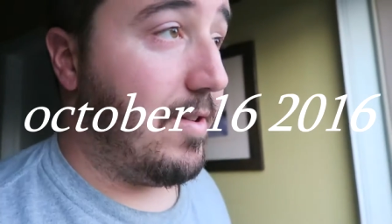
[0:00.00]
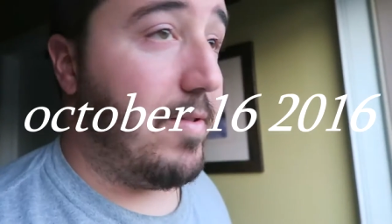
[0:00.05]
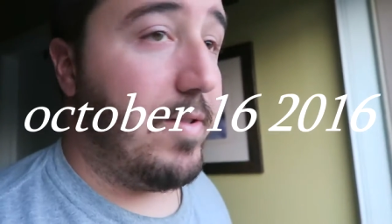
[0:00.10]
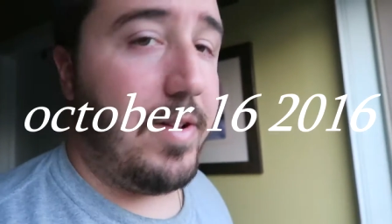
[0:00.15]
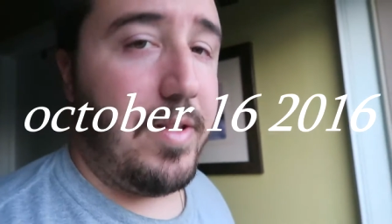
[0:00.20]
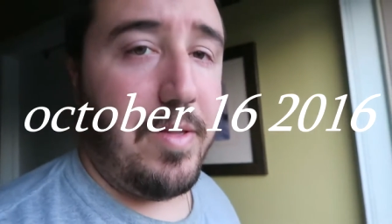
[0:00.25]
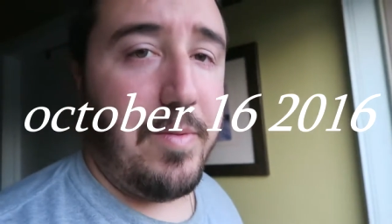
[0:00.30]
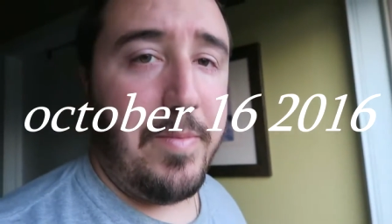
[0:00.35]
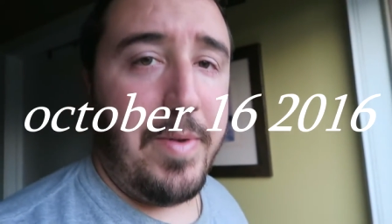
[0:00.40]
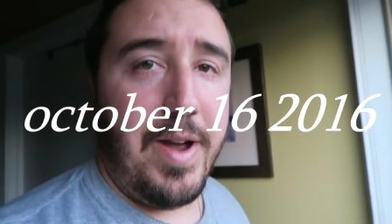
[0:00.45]

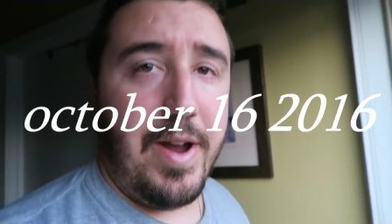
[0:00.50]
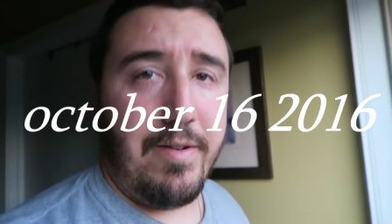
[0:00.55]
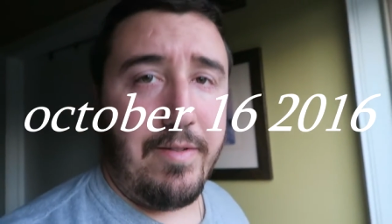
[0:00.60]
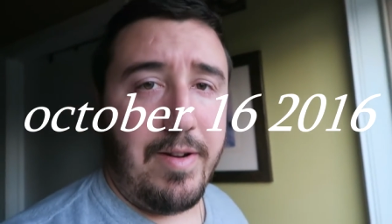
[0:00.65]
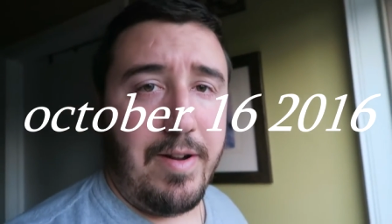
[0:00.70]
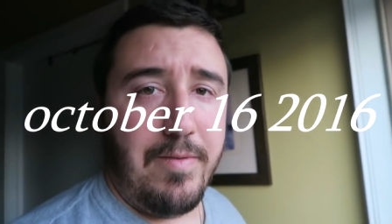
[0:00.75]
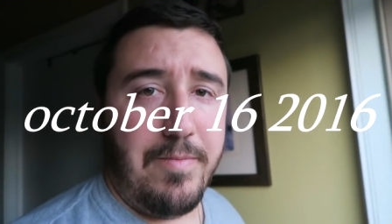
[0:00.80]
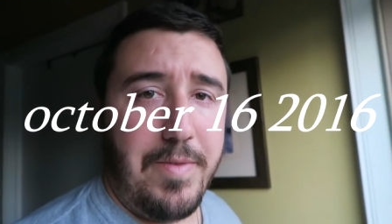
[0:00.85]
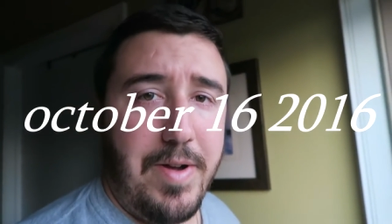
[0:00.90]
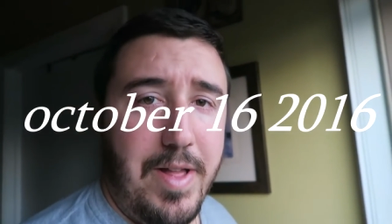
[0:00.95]
going in the
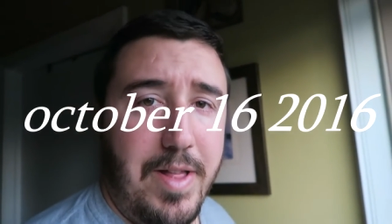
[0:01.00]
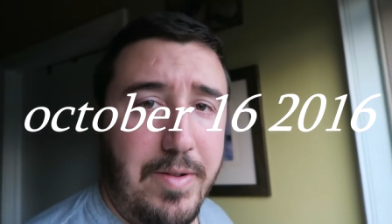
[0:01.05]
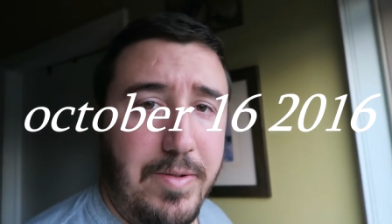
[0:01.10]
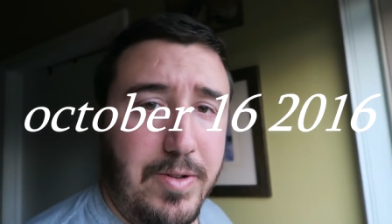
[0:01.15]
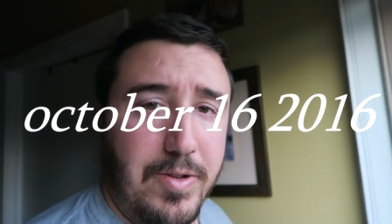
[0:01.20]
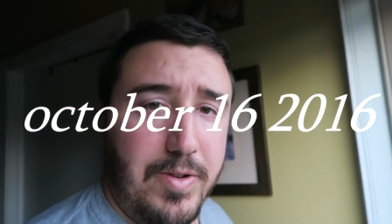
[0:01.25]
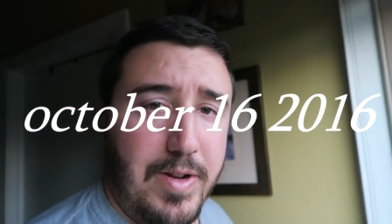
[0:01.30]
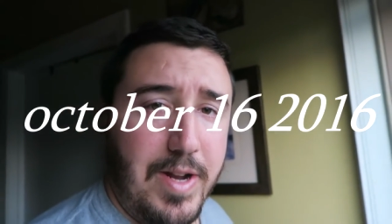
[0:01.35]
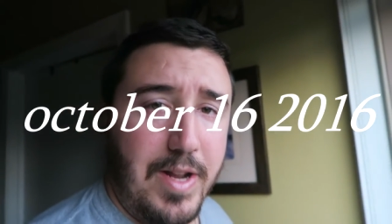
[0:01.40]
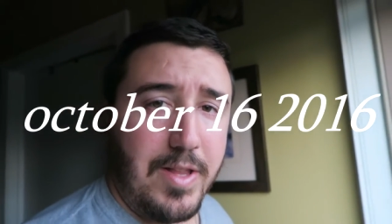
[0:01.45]
background while I
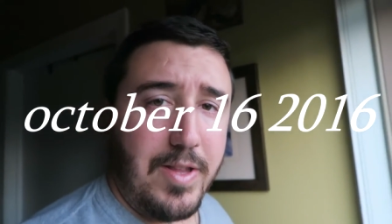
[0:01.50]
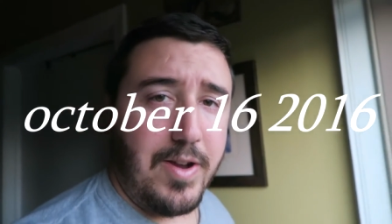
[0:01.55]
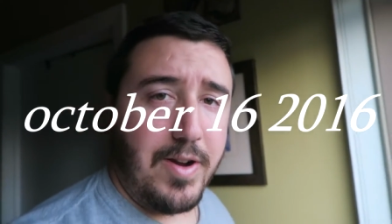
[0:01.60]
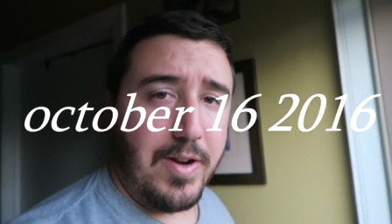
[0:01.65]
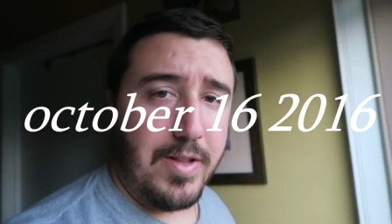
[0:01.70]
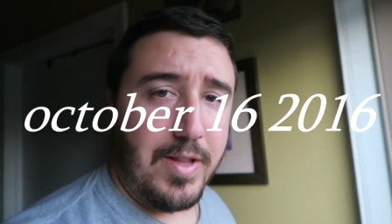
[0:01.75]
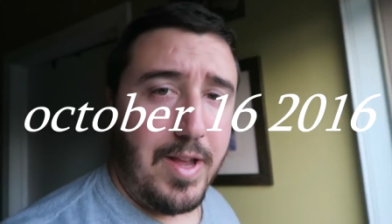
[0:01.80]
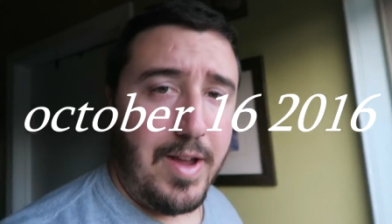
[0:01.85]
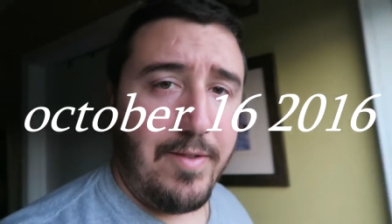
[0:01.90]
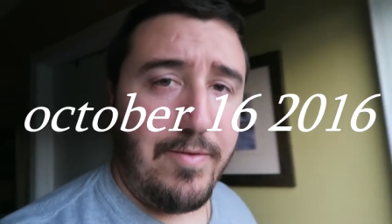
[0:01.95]
was trying to
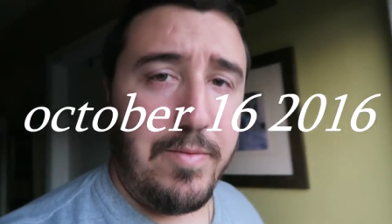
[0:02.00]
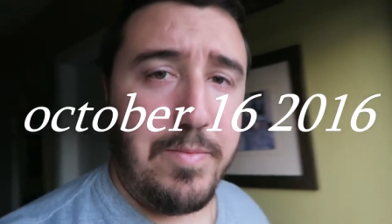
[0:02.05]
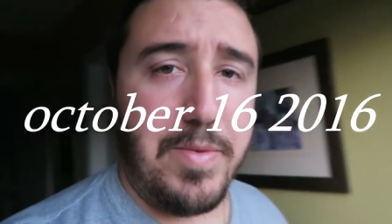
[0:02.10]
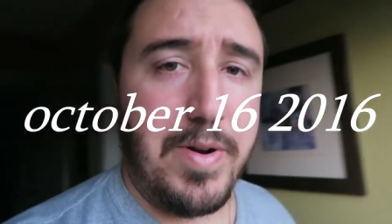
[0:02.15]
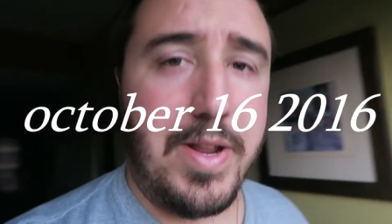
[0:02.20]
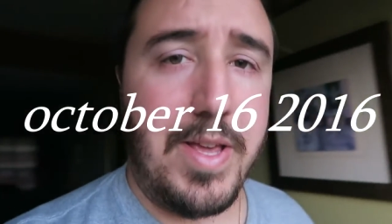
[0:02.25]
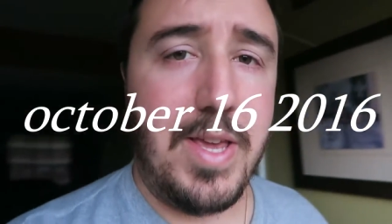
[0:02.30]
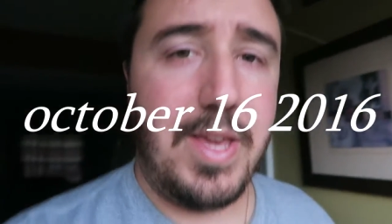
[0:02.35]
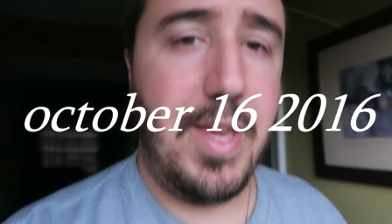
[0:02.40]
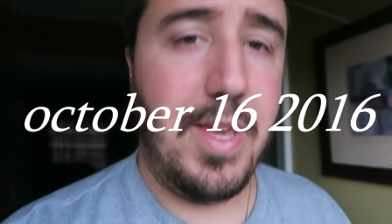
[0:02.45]
talk to
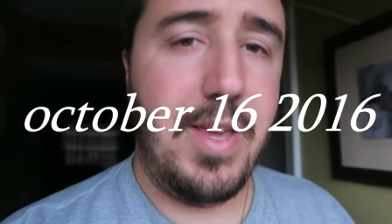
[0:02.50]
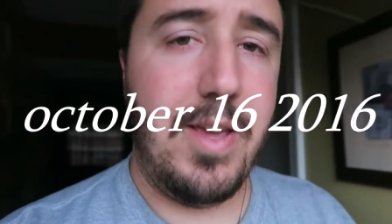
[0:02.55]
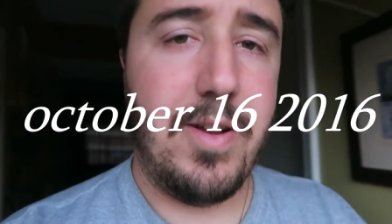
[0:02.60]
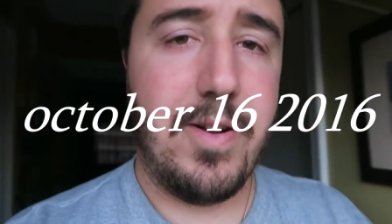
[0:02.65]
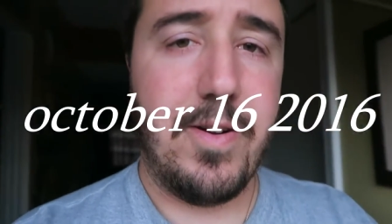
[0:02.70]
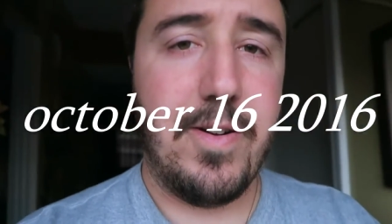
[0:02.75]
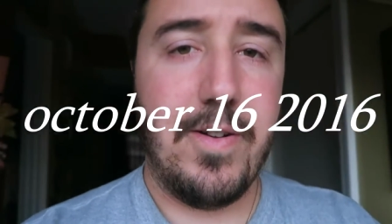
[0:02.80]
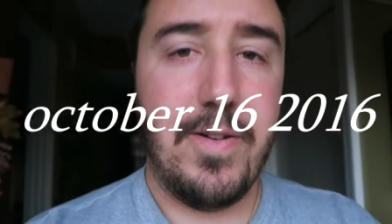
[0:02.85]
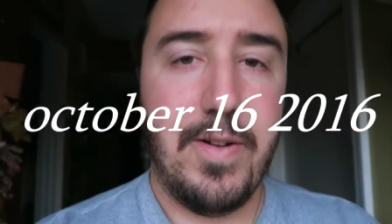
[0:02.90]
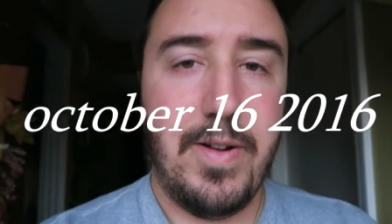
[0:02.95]
everybody
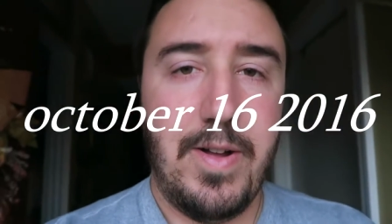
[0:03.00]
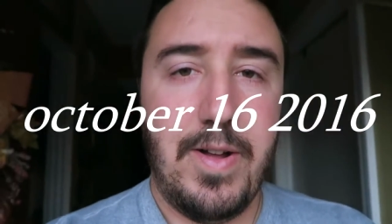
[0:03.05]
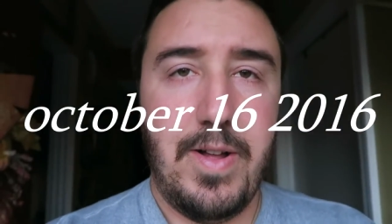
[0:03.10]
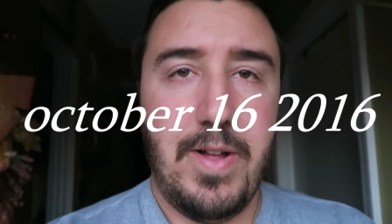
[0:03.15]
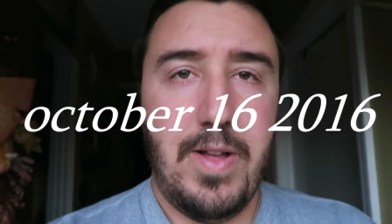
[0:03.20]
here.